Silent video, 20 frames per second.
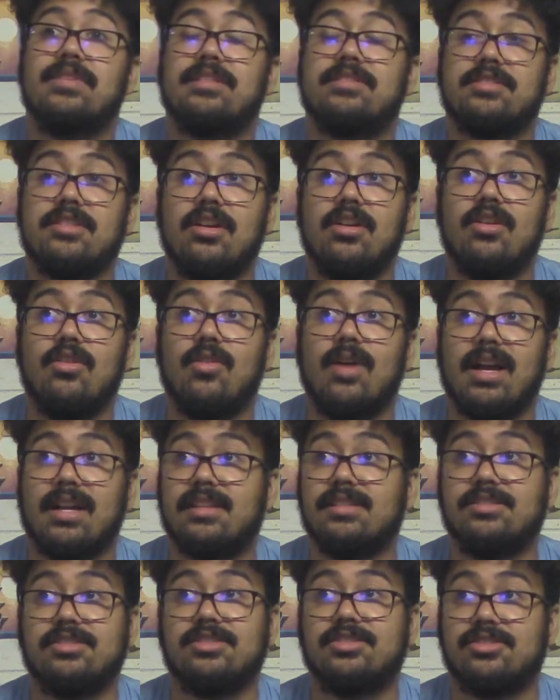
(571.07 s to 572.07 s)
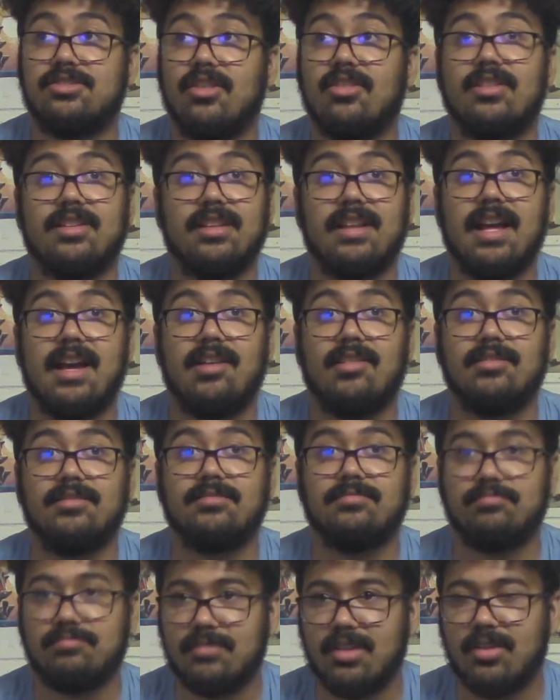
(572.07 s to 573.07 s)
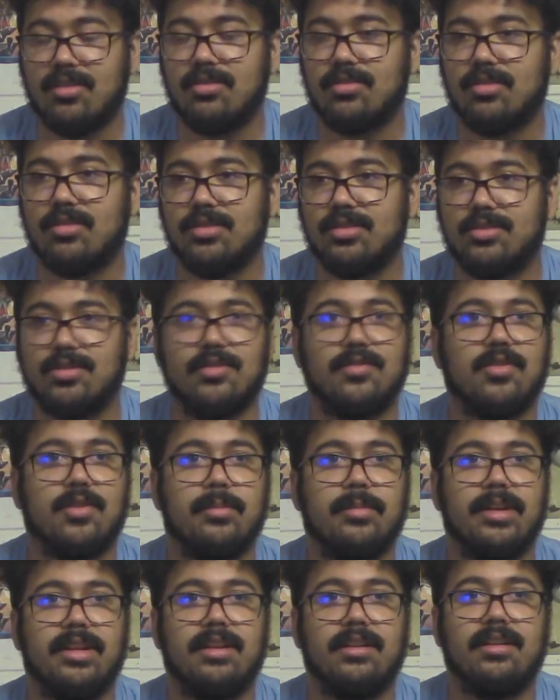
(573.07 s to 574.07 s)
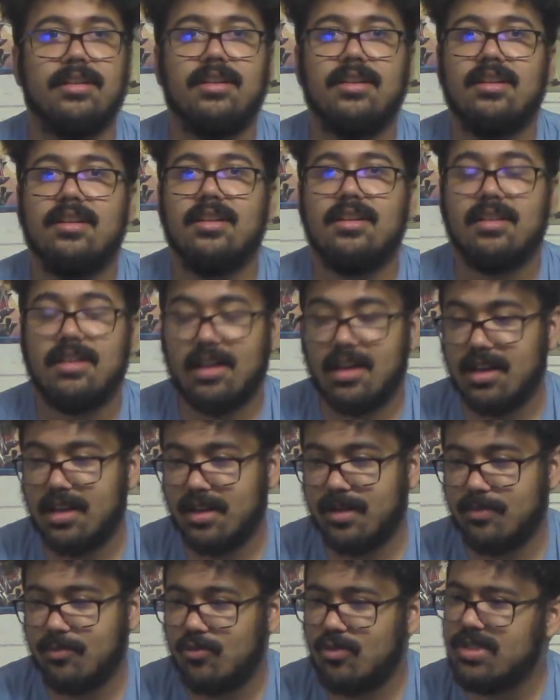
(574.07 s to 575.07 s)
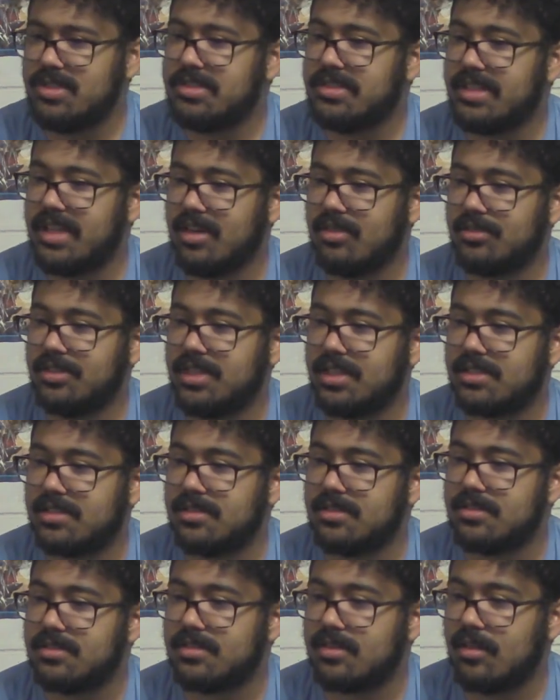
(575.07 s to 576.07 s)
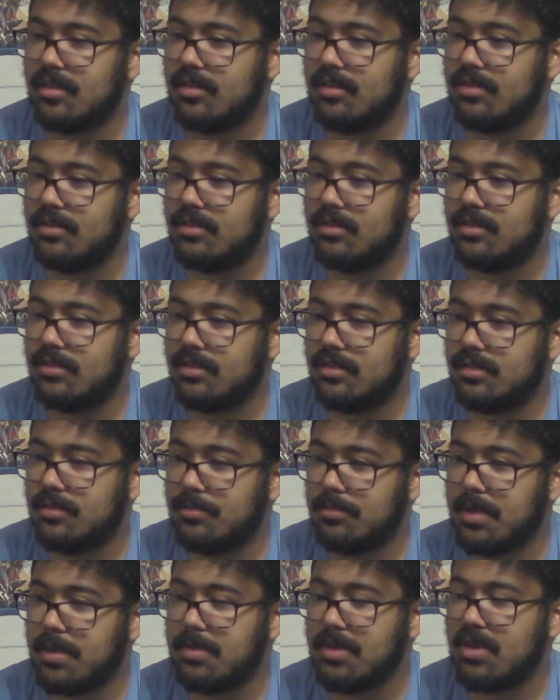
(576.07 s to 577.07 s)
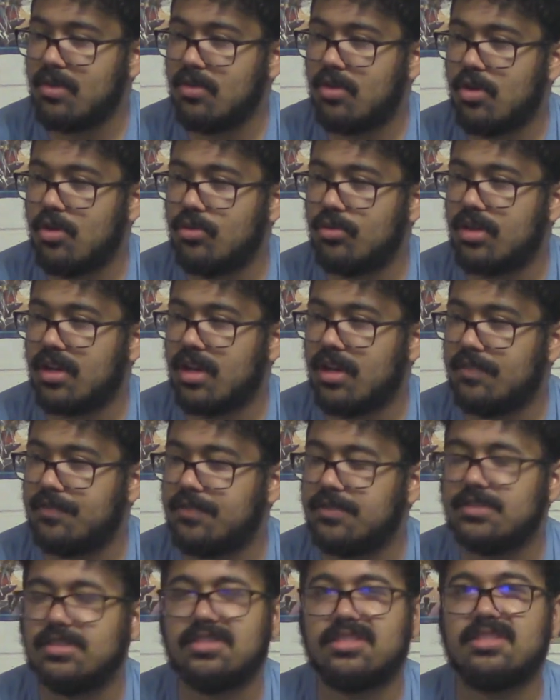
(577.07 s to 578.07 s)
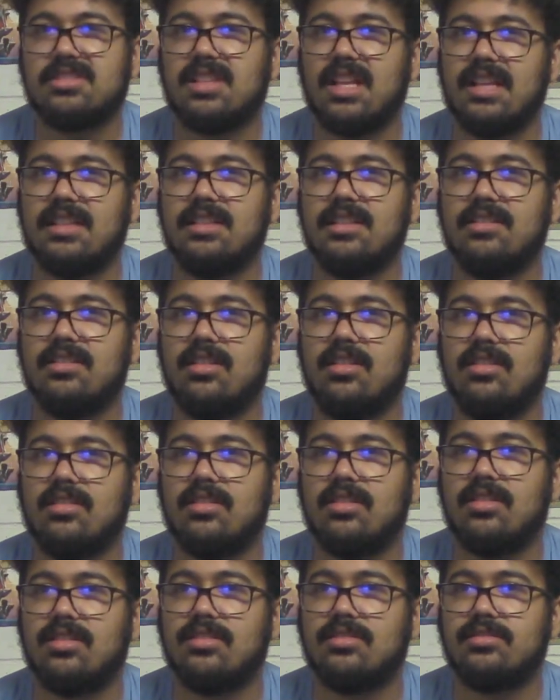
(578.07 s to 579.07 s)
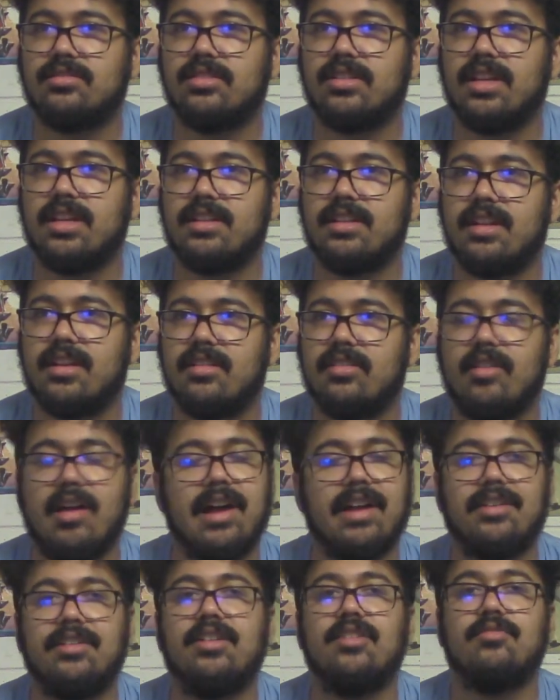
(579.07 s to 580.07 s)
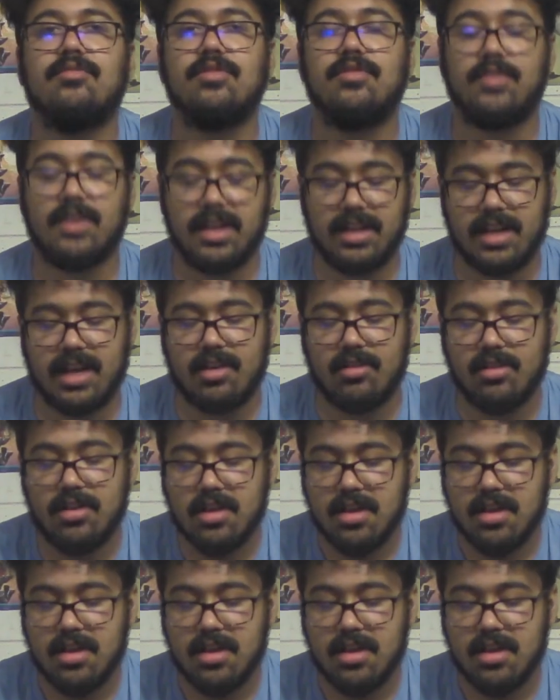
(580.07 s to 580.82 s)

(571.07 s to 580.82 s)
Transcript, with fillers: So I can just start it now and hold on to it for a minute. Um, what's Daryl Dixon start? Maybe I'll hold off slightly longer to get Daryl. I don't know. We'll find out.